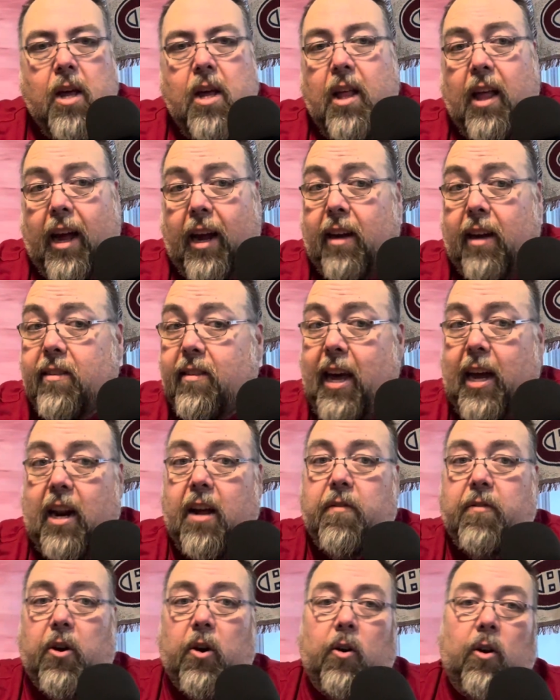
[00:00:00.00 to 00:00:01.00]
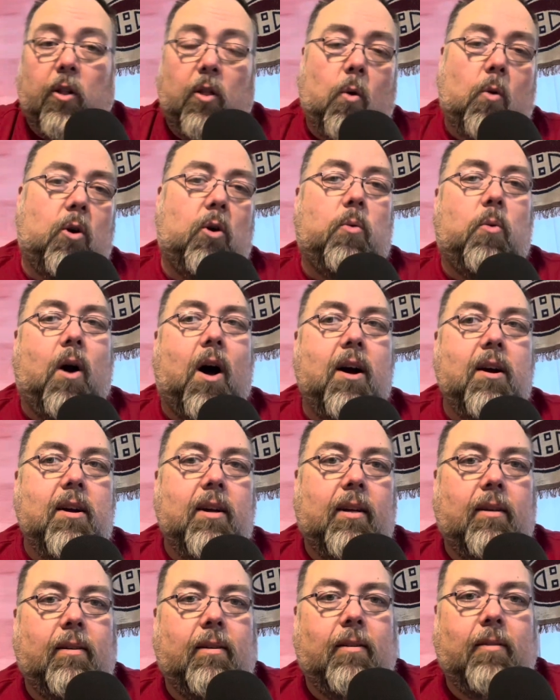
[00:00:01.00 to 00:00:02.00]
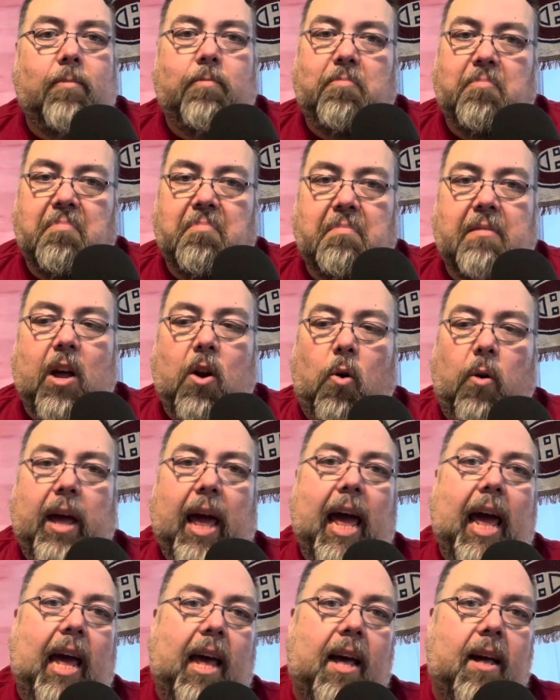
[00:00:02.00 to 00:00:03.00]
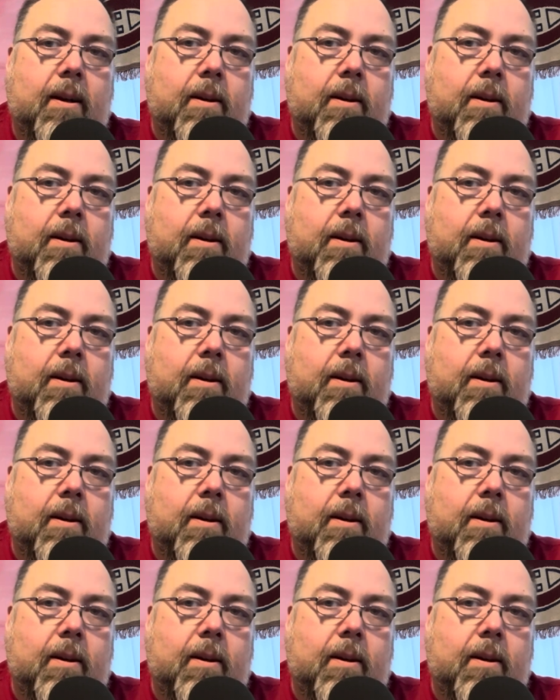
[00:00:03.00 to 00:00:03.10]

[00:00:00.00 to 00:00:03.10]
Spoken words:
Like I said, if you're lower rung, then okay,